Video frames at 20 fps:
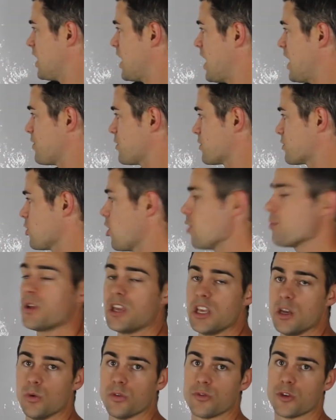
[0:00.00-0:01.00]
At the top
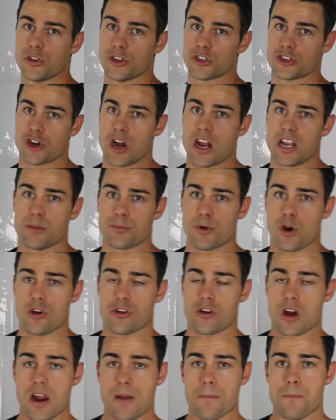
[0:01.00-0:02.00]
here, we've got the training
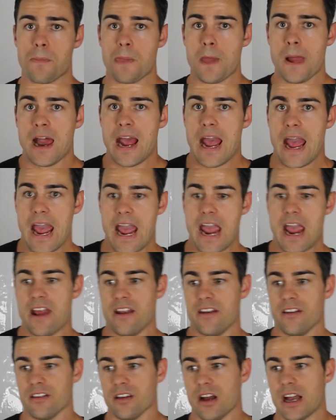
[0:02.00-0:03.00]
program,
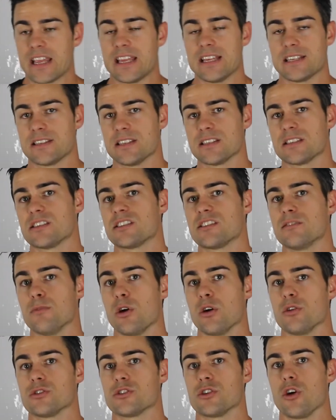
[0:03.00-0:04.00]
and I guess this is the
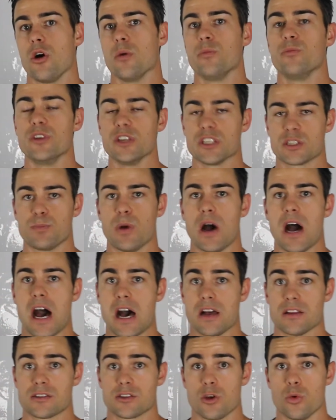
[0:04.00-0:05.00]
most obvious
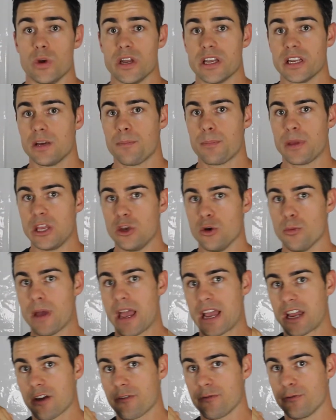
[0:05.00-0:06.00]
part. So we're gonna peel
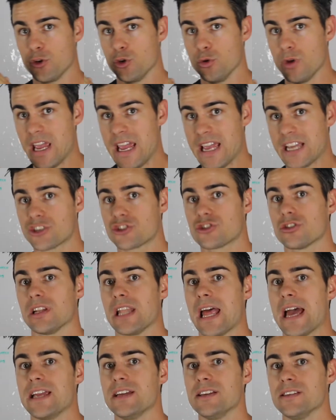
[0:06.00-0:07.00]
back a few extra
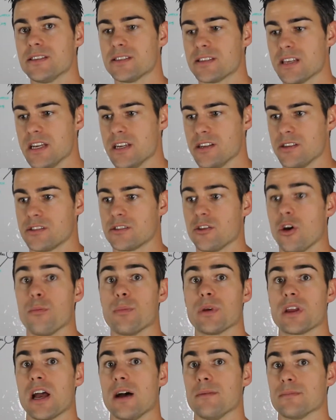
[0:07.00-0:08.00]
layers so
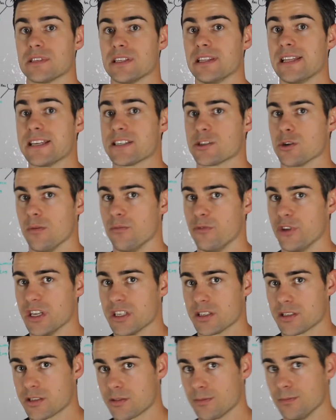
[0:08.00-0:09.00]
it becomes less
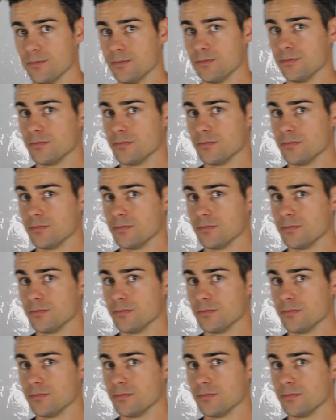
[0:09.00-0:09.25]
obvious.